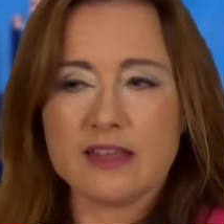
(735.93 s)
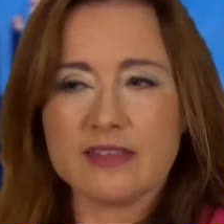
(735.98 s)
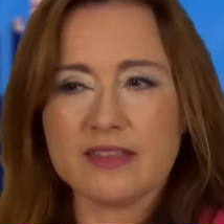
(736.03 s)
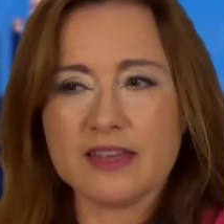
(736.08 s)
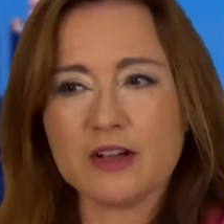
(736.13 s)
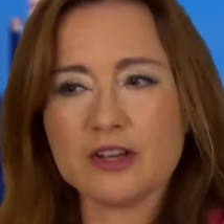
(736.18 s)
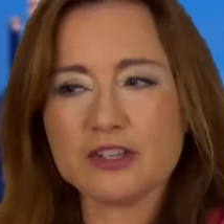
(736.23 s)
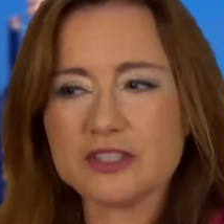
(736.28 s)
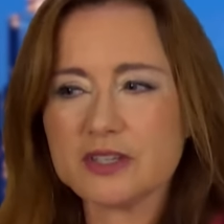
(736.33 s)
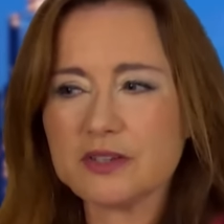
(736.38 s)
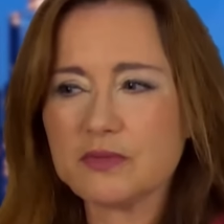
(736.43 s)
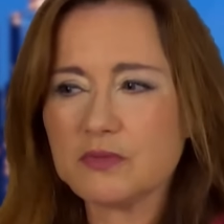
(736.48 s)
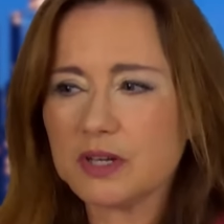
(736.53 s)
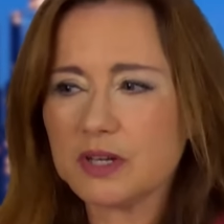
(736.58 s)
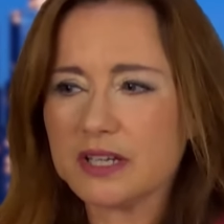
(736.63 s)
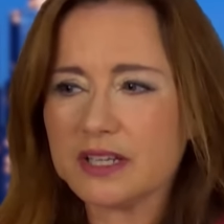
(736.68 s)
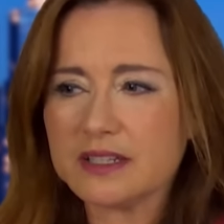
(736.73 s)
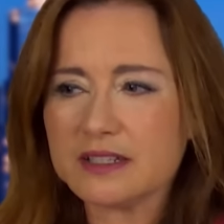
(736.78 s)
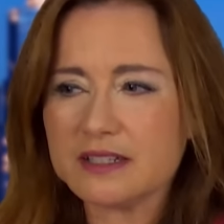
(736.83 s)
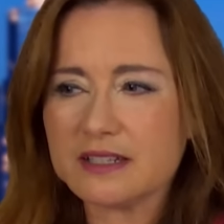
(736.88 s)
They also
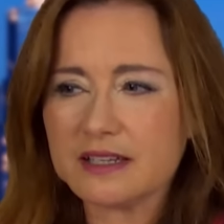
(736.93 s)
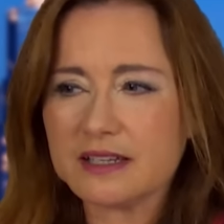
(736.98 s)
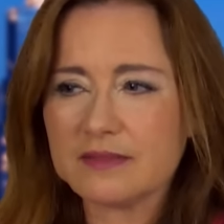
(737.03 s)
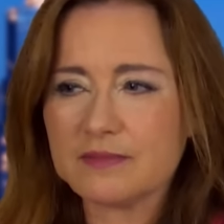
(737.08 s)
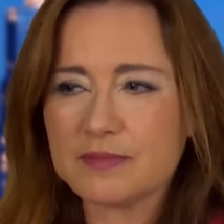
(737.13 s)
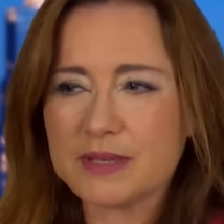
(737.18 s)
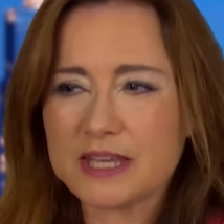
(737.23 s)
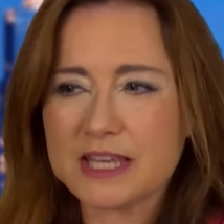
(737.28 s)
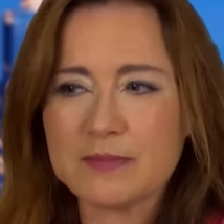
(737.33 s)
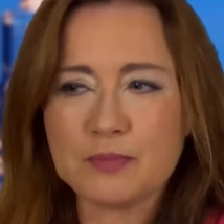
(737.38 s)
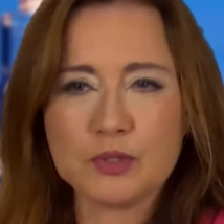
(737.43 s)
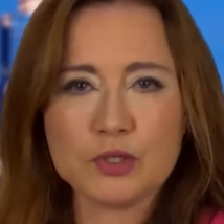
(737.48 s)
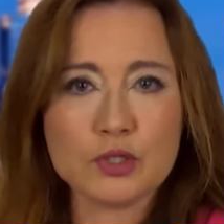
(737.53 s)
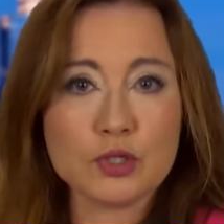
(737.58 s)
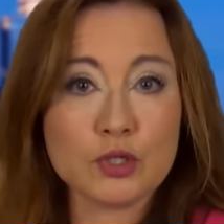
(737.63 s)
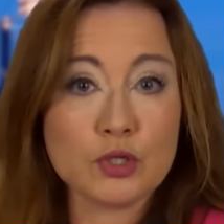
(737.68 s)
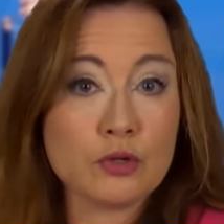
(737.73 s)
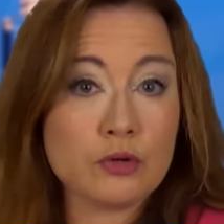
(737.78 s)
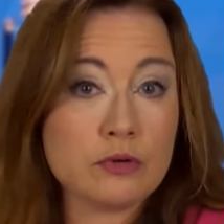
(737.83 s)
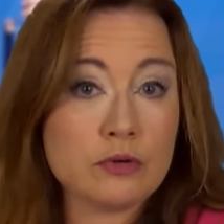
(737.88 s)
want people
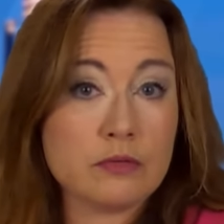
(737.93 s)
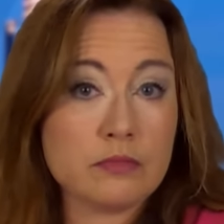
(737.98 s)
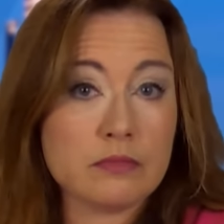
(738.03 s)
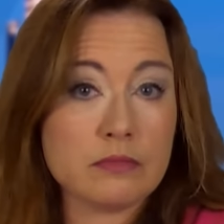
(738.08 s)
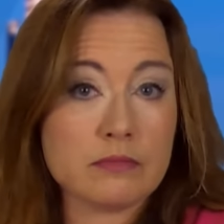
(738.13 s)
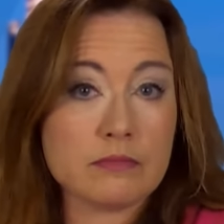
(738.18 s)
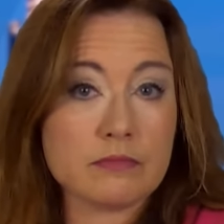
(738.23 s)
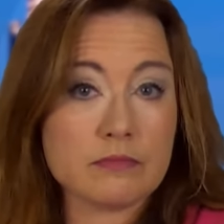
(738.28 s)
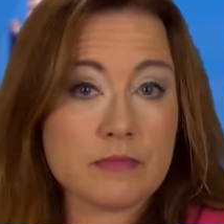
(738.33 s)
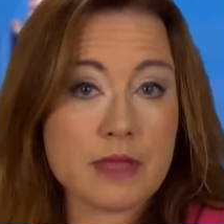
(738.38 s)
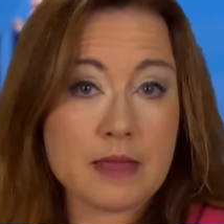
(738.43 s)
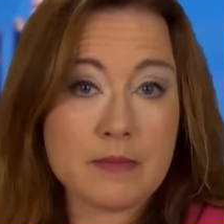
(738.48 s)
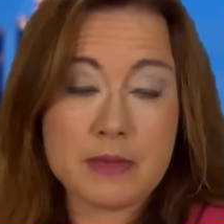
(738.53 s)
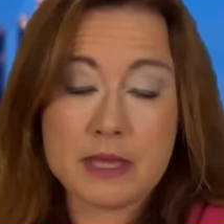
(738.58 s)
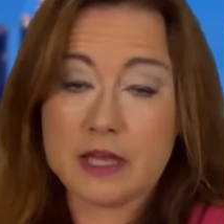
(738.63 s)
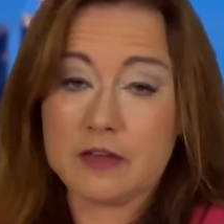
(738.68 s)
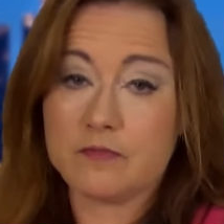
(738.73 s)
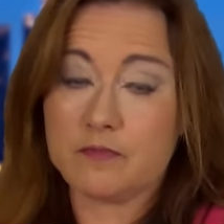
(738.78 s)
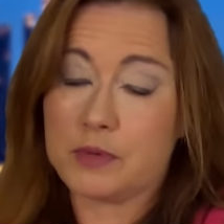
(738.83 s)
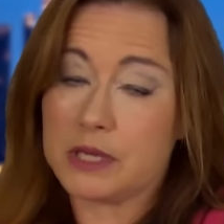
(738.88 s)
who maybe
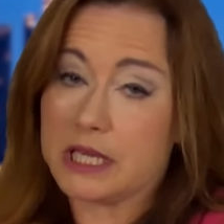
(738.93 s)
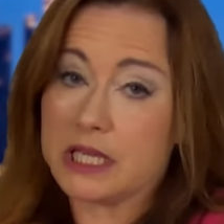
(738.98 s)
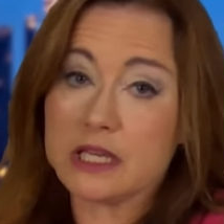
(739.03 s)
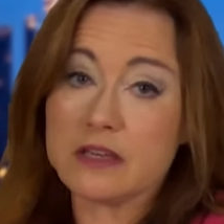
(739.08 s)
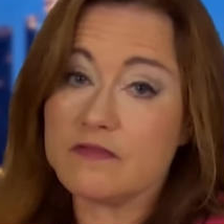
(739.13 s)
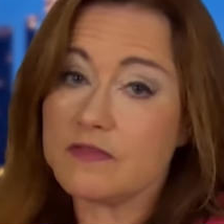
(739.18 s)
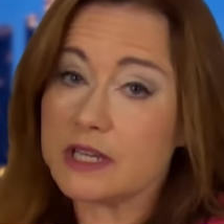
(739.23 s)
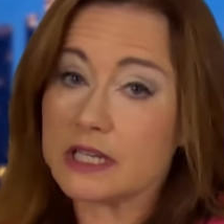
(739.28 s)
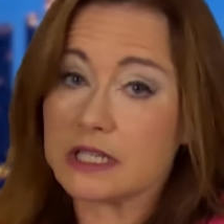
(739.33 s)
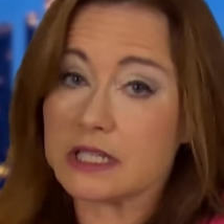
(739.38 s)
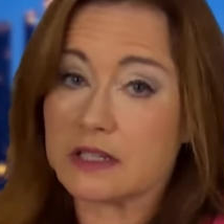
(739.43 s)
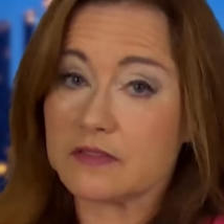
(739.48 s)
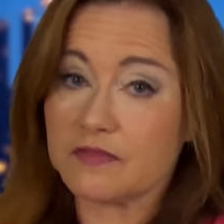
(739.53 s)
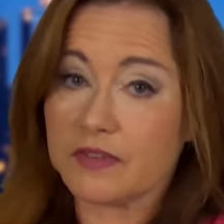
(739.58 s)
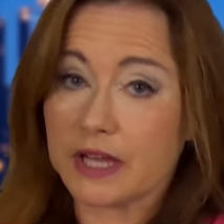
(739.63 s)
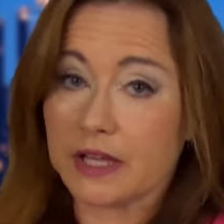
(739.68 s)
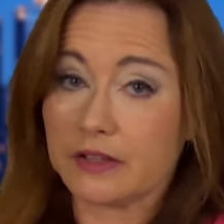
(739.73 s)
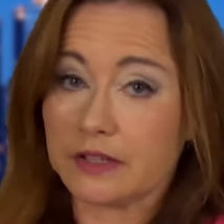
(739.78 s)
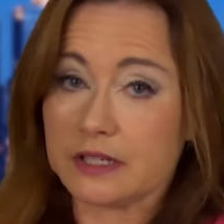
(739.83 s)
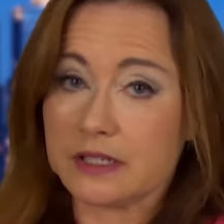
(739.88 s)
have been convicted
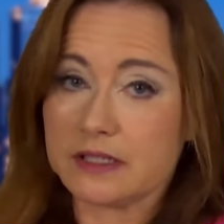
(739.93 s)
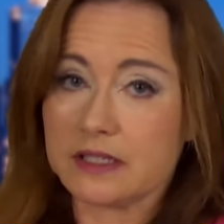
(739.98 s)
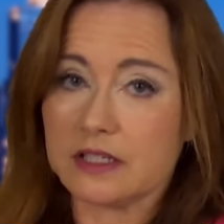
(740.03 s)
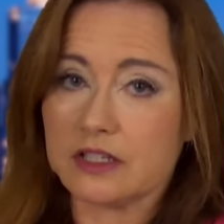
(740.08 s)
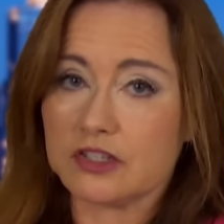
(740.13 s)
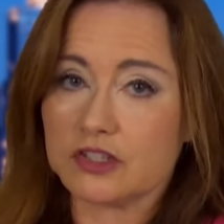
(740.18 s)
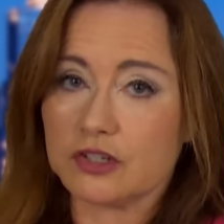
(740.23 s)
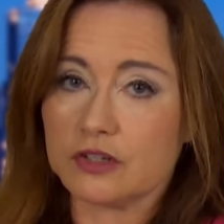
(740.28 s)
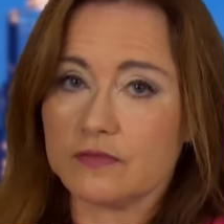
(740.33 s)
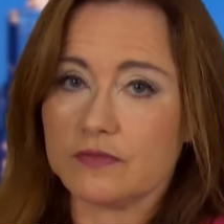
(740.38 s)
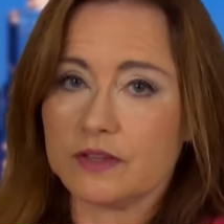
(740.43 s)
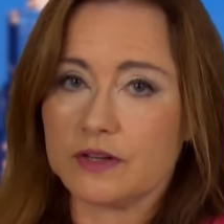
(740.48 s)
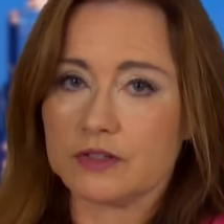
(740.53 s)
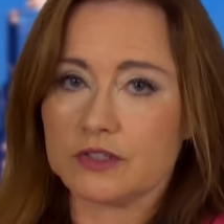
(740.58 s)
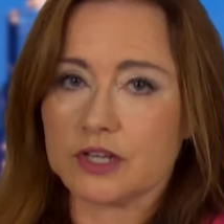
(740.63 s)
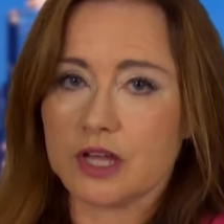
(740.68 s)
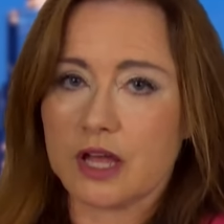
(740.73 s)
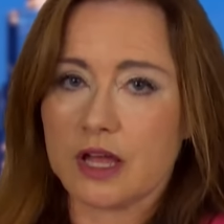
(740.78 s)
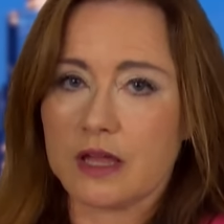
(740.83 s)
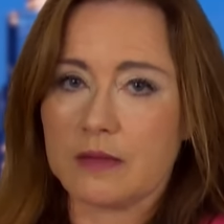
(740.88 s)
felons and served their
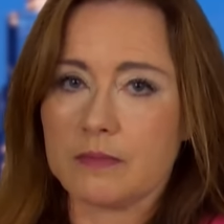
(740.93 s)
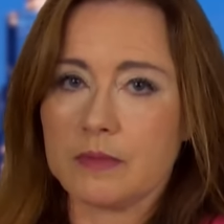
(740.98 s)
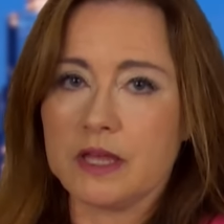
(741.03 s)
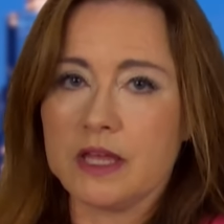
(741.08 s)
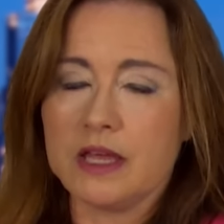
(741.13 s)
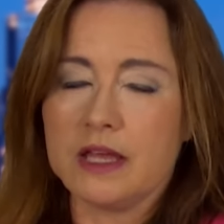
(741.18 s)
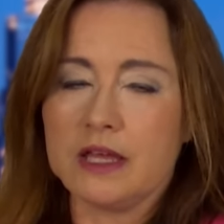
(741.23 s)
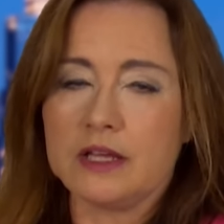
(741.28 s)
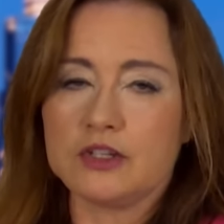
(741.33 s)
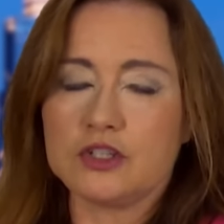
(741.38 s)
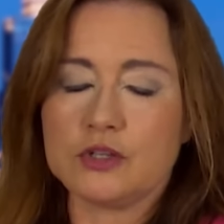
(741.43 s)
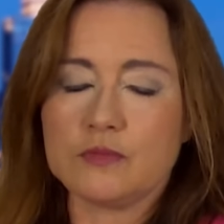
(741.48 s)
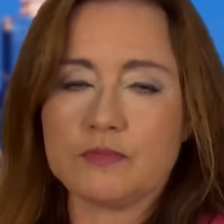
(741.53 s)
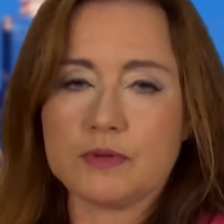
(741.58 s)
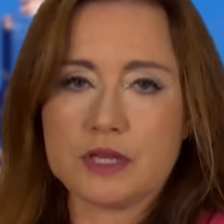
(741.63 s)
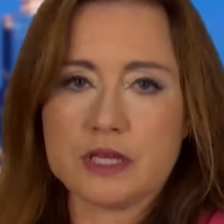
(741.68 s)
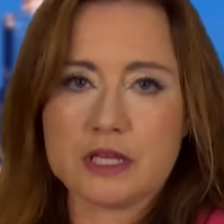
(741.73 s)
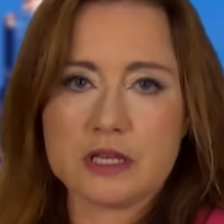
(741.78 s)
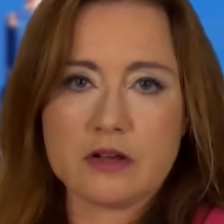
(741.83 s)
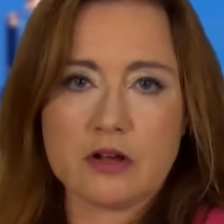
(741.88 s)
time to
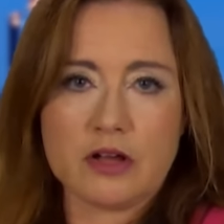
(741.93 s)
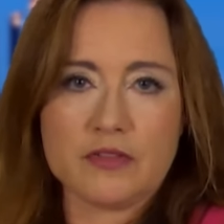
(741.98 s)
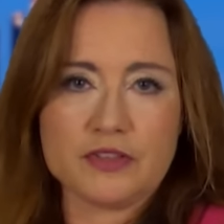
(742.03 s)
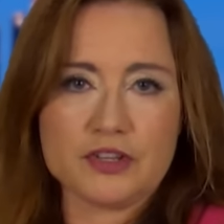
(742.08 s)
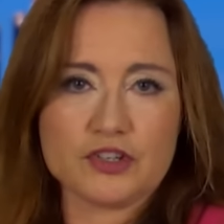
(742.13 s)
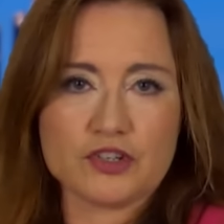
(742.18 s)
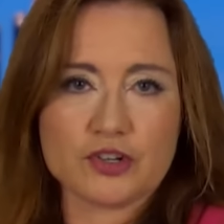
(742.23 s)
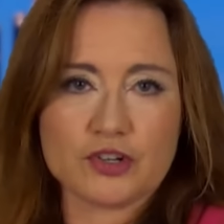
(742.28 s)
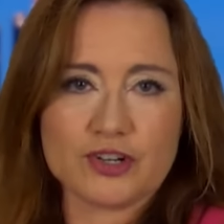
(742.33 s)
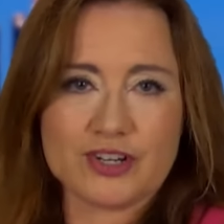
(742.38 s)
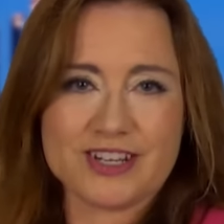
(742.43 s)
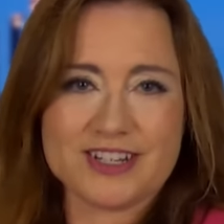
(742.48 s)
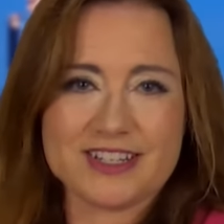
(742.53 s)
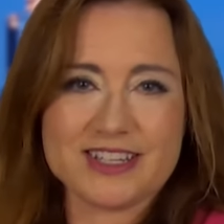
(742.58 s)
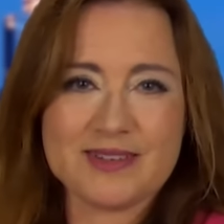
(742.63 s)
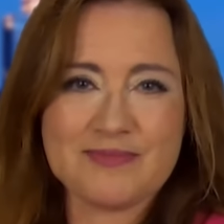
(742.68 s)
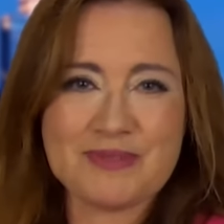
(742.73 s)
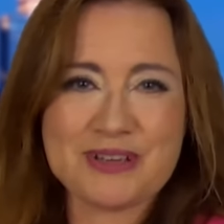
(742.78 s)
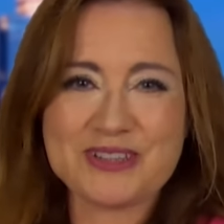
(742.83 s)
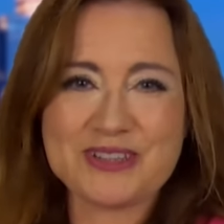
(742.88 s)
be on the jury.
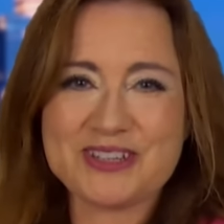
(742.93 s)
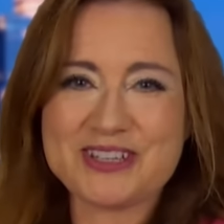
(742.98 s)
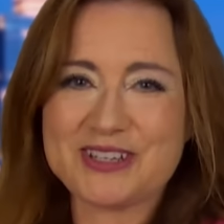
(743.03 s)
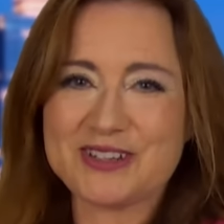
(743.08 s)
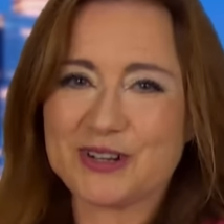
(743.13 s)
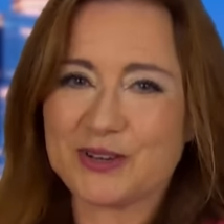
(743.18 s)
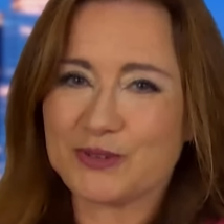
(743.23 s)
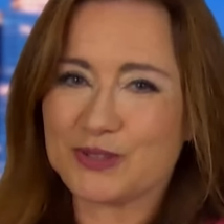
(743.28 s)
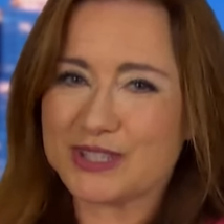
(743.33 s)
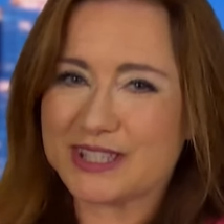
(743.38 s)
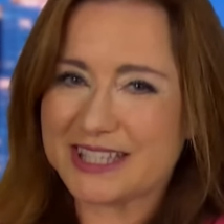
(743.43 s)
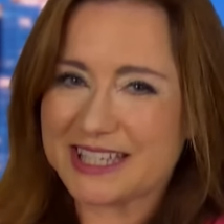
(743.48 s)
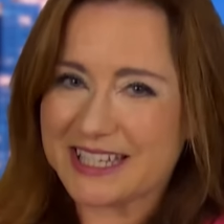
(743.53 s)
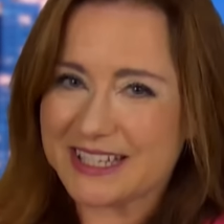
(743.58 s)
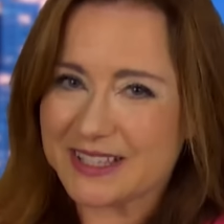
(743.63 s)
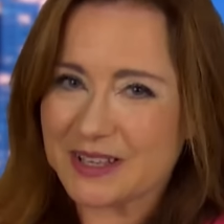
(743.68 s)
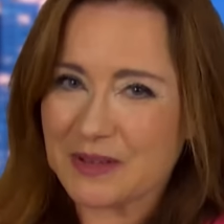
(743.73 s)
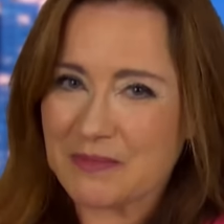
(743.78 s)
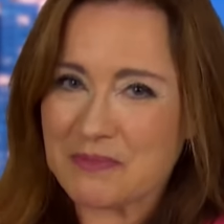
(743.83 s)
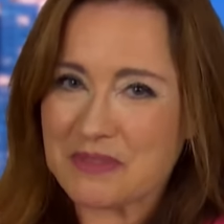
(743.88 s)
Typically, you don't see
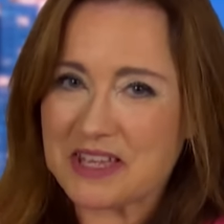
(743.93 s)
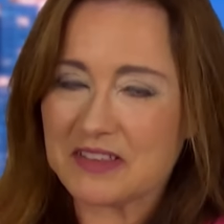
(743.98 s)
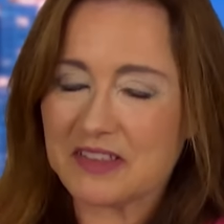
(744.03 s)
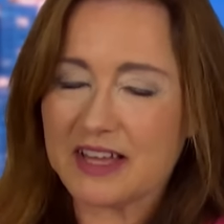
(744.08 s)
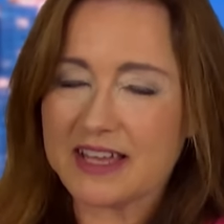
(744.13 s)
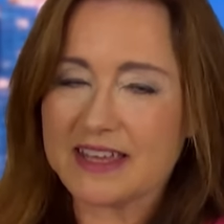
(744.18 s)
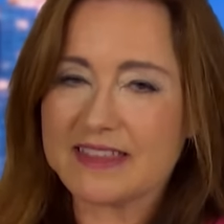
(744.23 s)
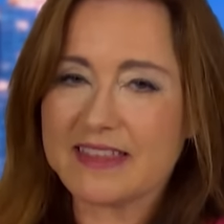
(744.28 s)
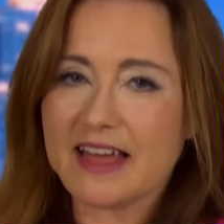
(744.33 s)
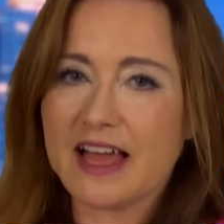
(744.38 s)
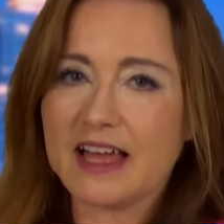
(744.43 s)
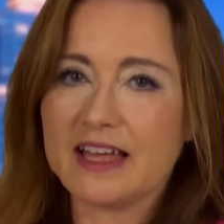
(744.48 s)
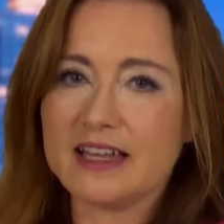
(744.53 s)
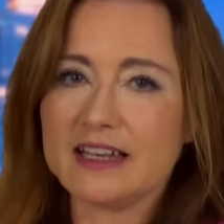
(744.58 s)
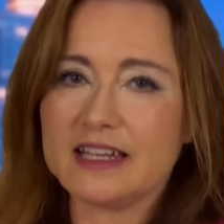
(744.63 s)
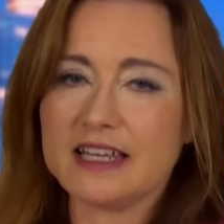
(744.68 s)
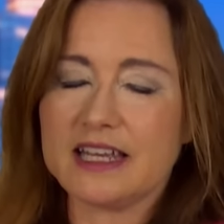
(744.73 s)
something like that.